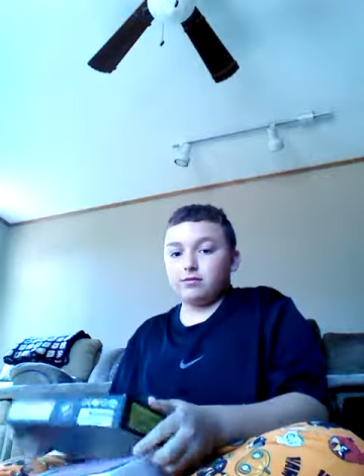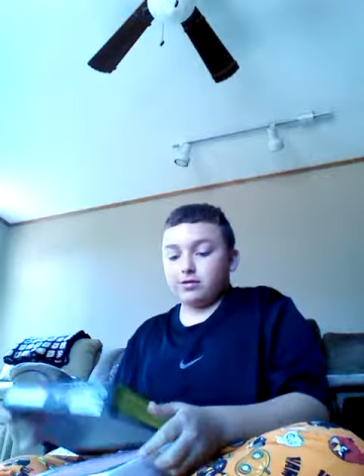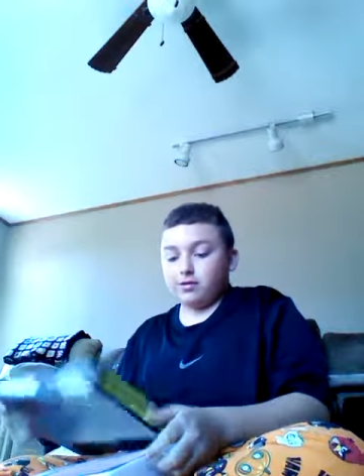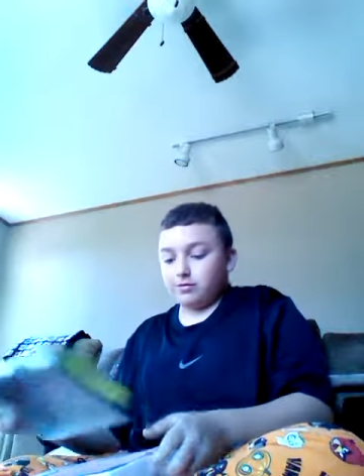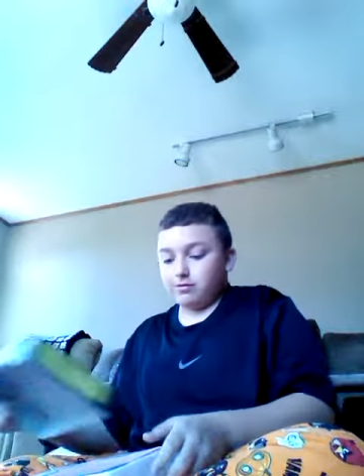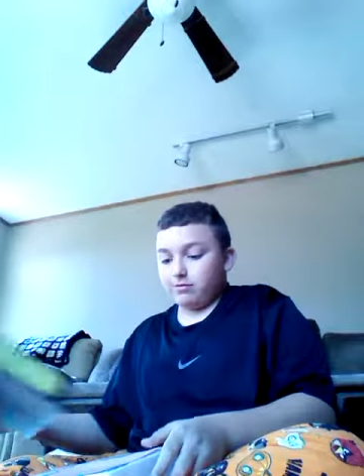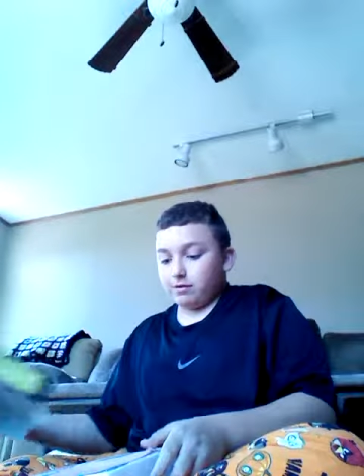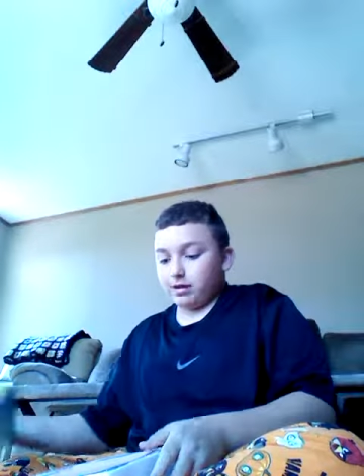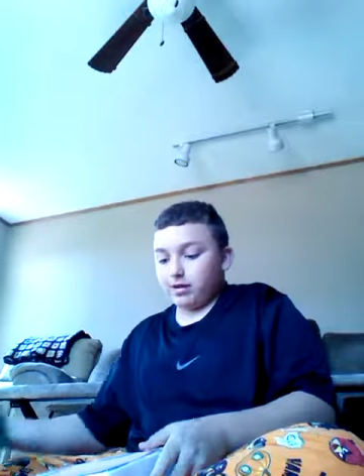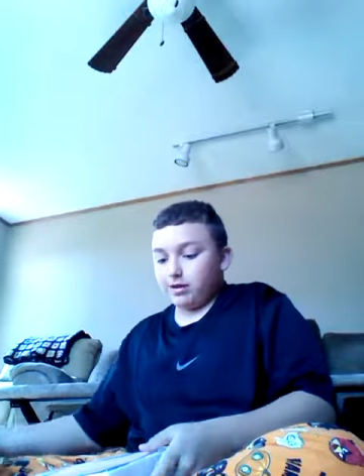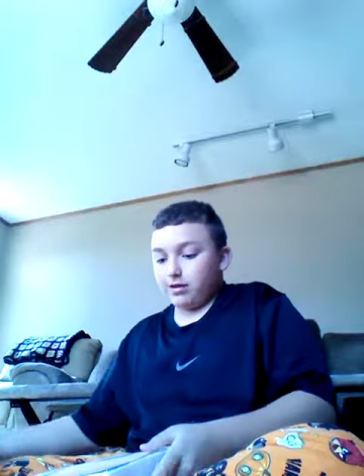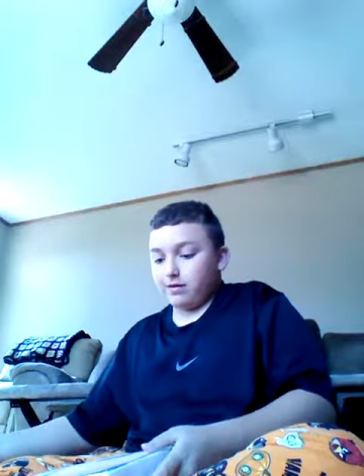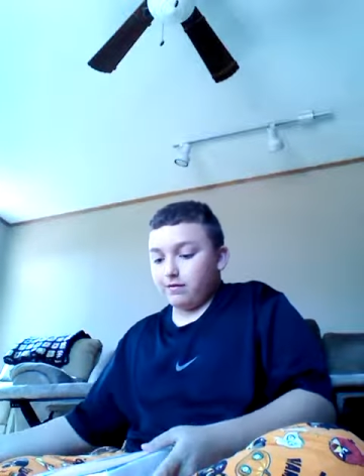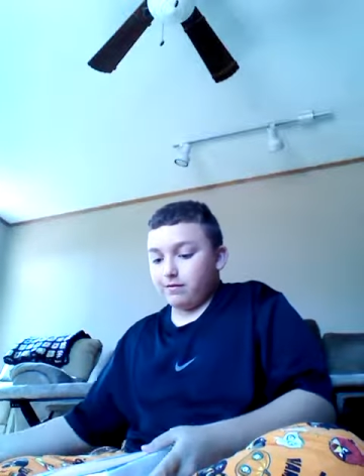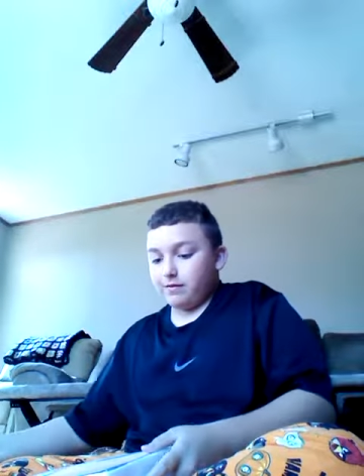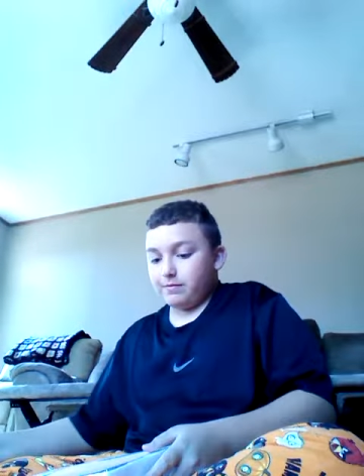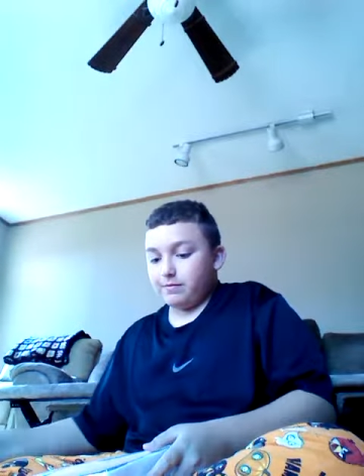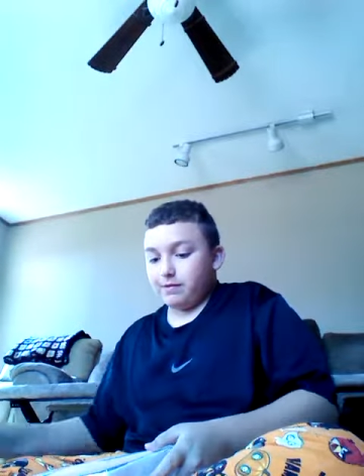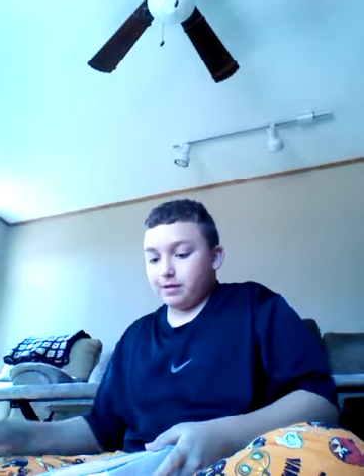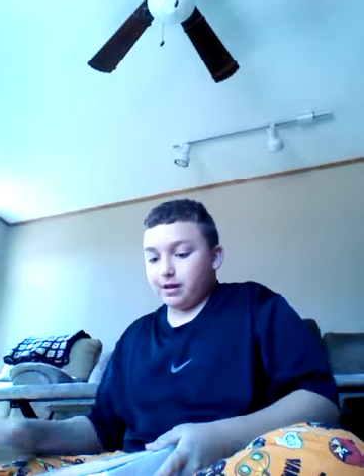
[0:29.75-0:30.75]
you take
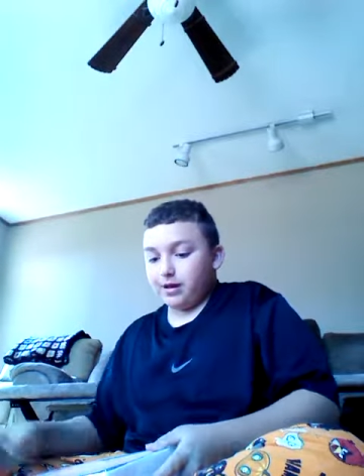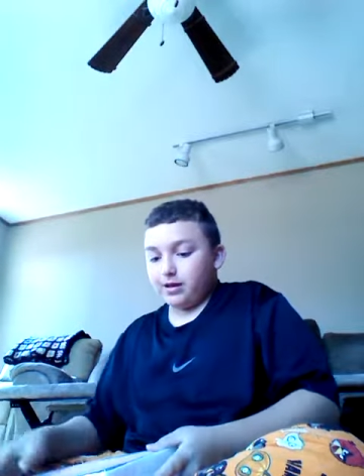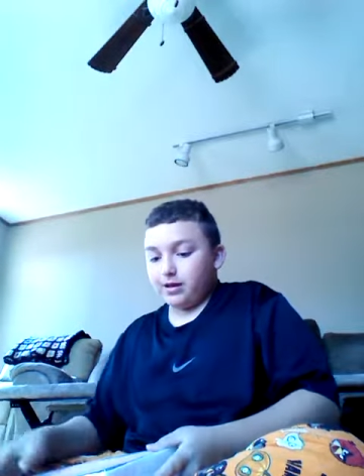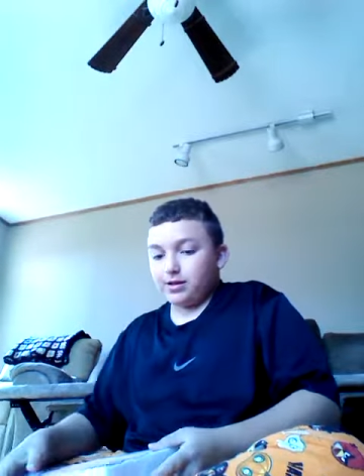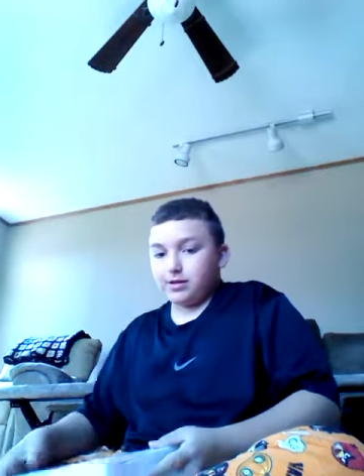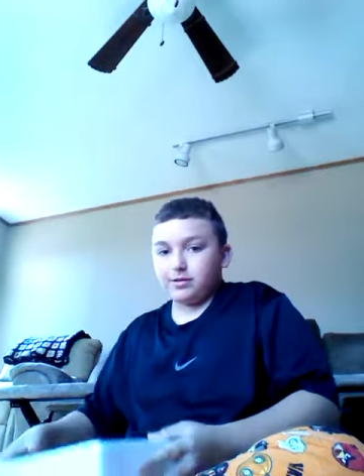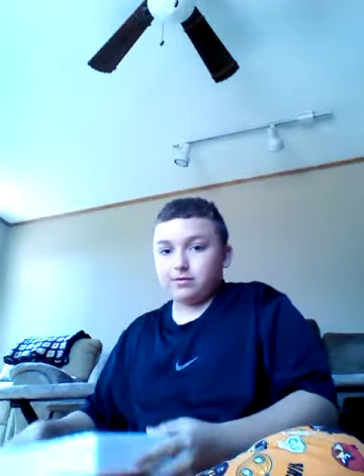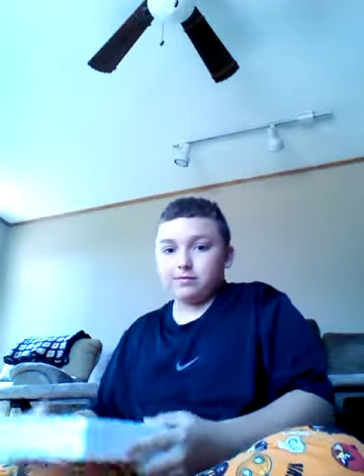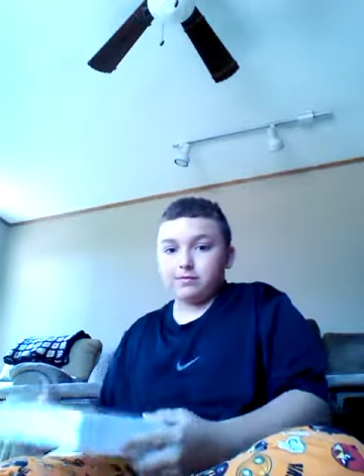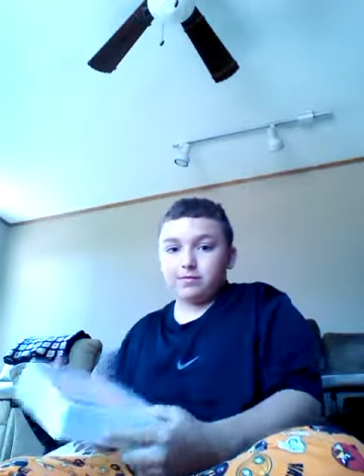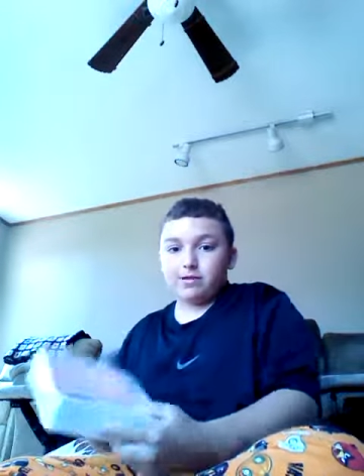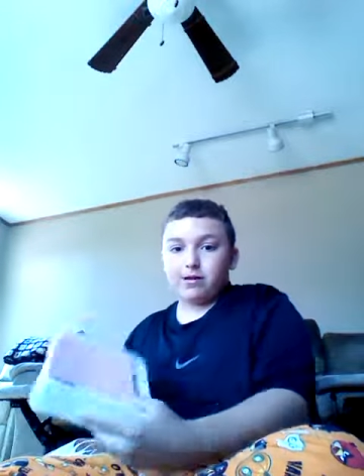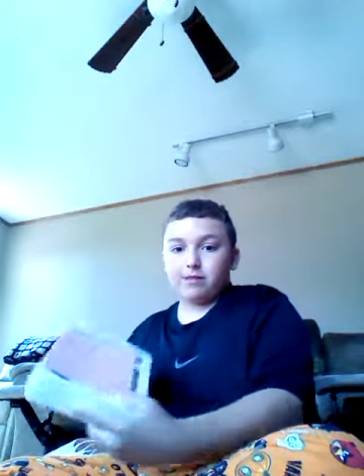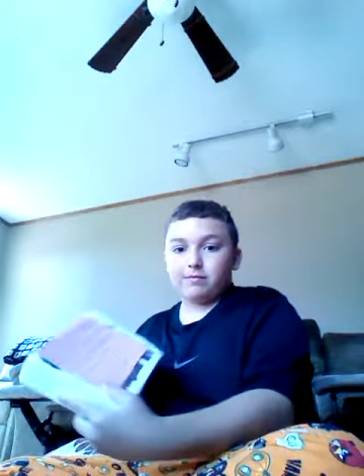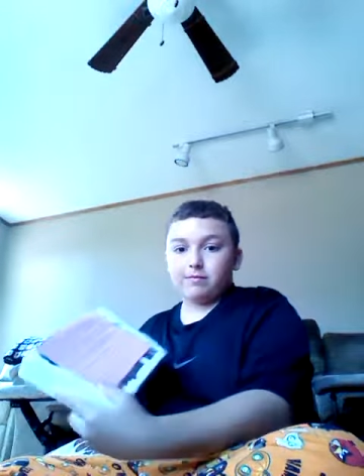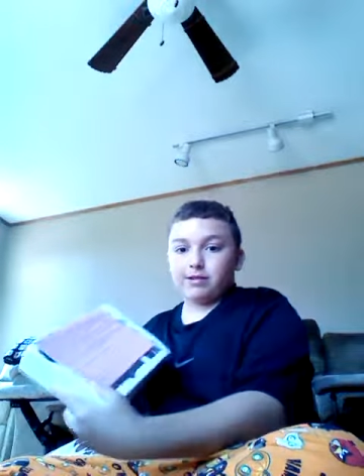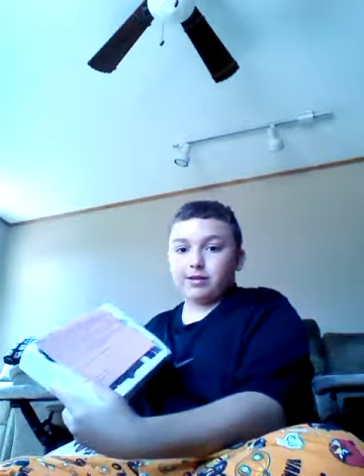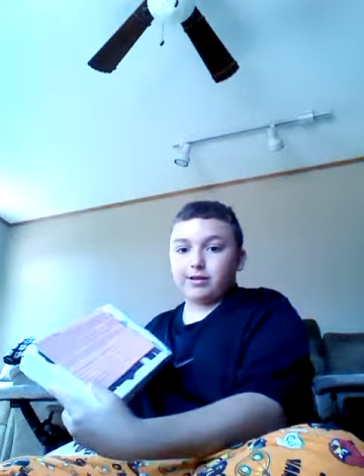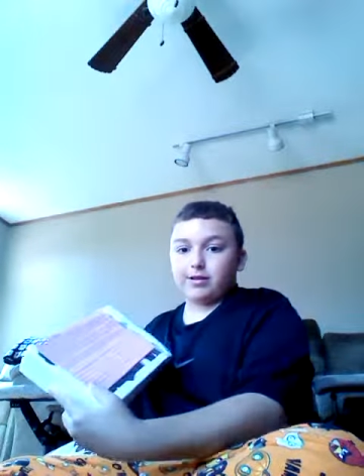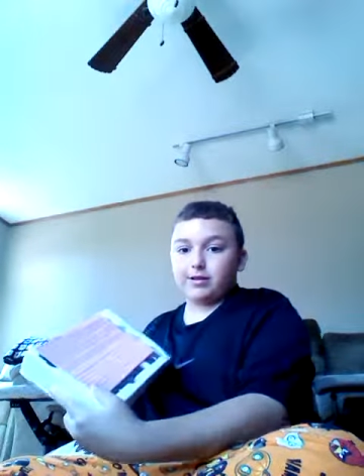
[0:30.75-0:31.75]
off the box, it
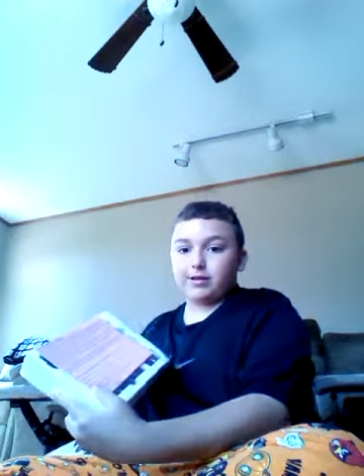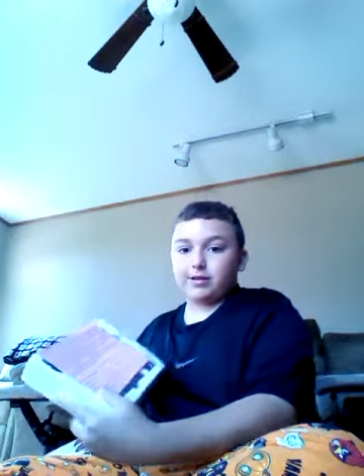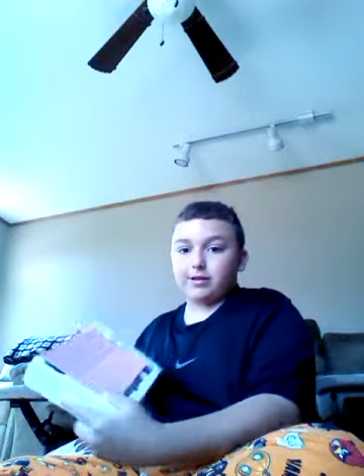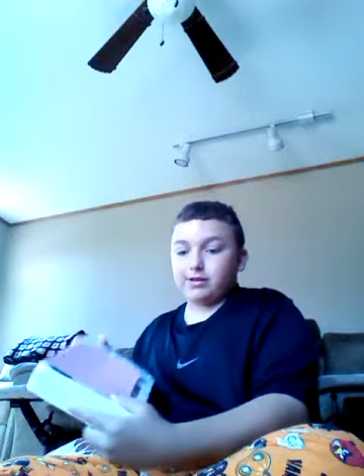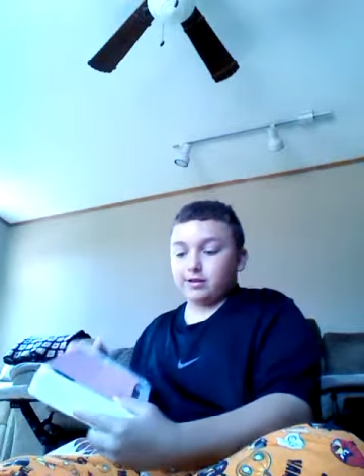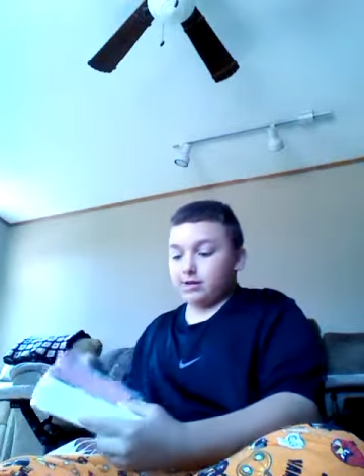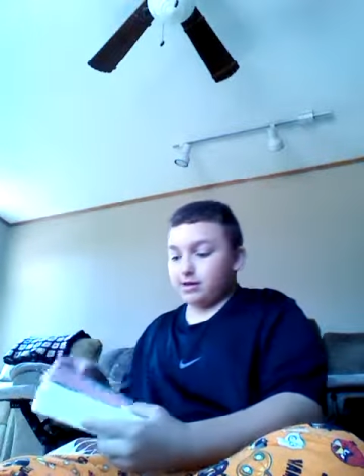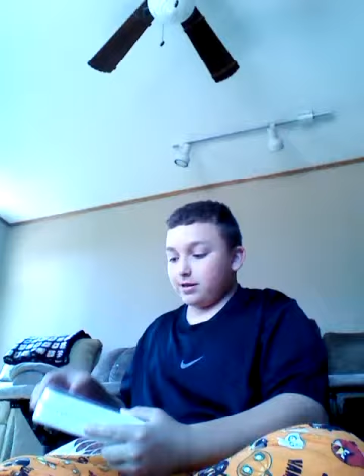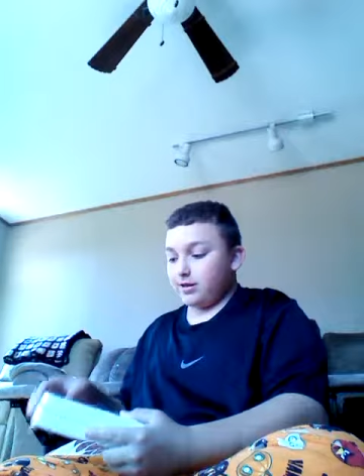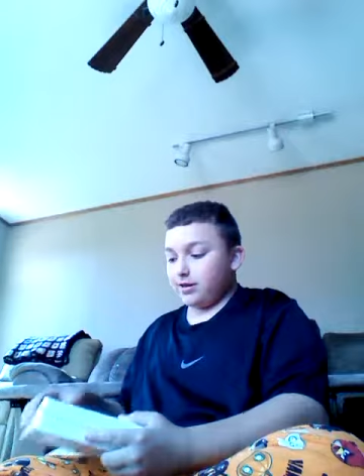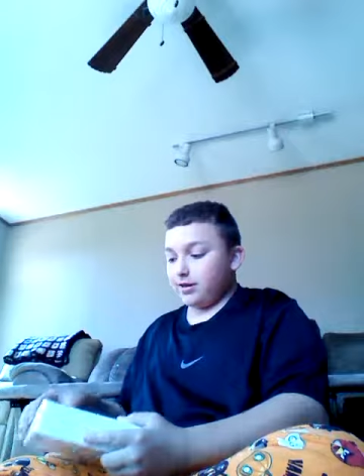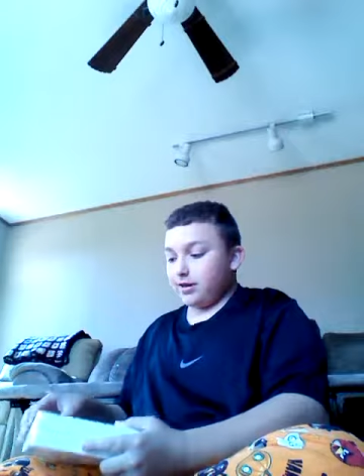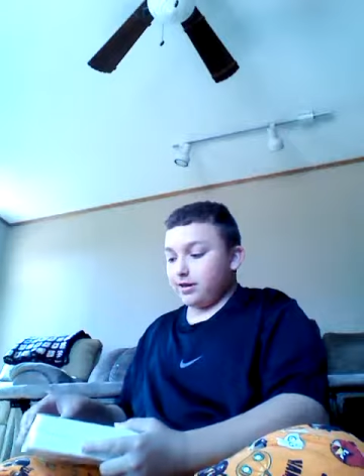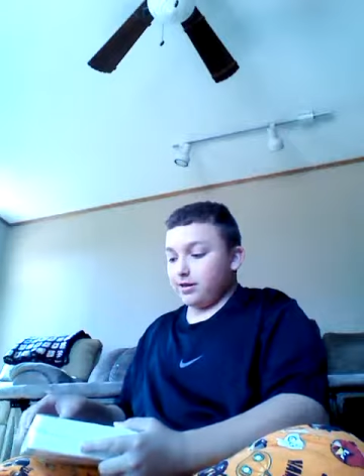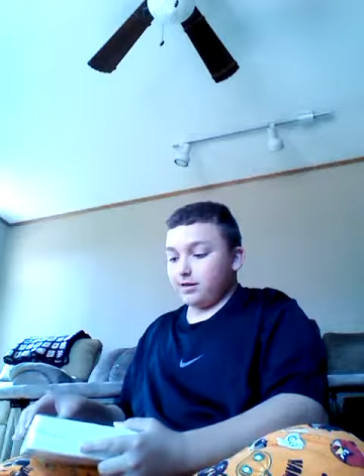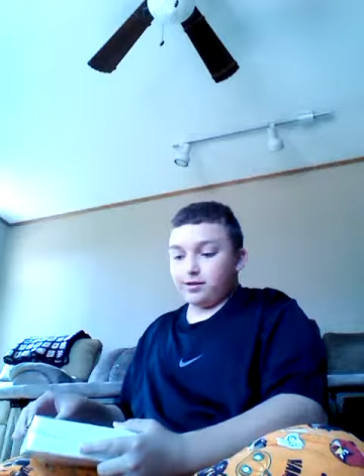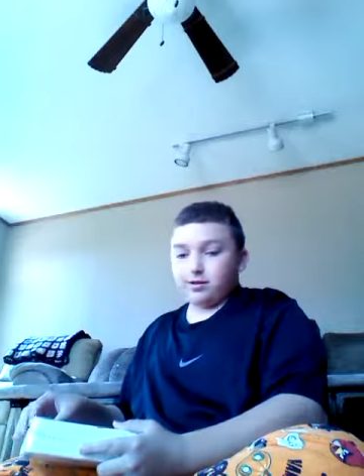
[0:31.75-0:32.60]
come like this.